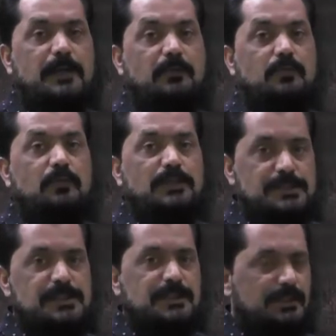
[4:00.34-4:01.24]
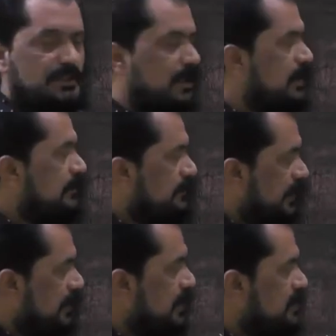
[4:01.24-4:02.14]
have to consider,
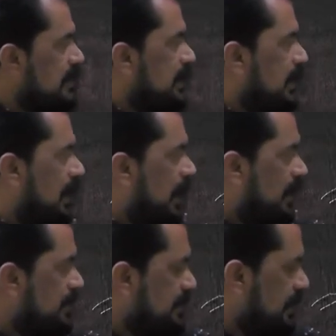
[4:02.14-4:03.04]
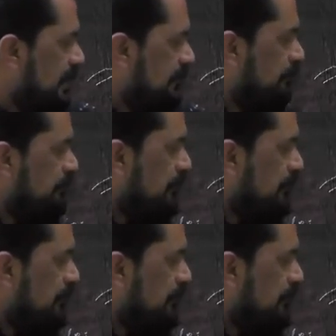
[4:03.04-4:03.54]
that is artery,